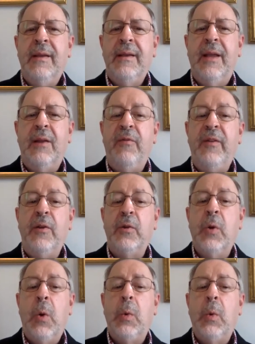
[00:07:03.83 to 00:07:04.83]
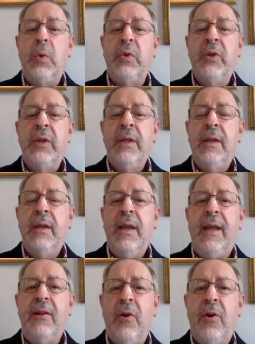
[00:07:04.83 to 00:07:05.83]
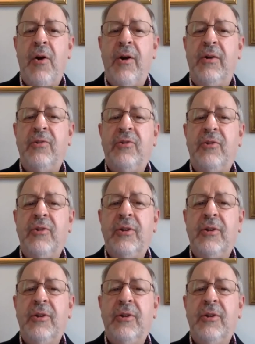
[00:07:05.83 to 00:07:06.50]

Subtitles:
can feel cold and harsh.